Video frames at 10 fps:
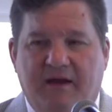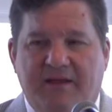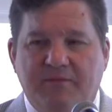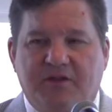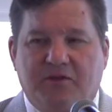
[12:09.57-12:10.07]

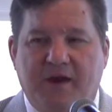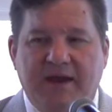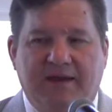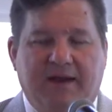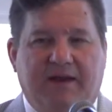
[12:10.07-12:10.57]
They were
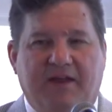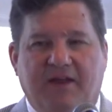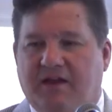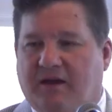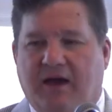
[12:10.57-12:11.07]
threatening, and I
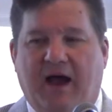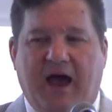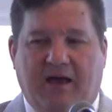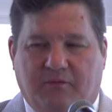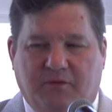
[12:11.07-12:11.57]
think
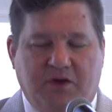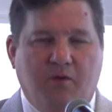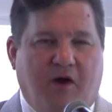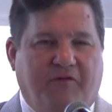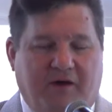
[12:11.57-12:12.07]

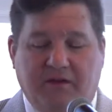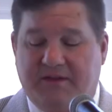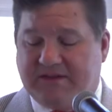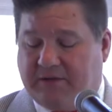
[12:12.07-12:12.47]
you all follow this.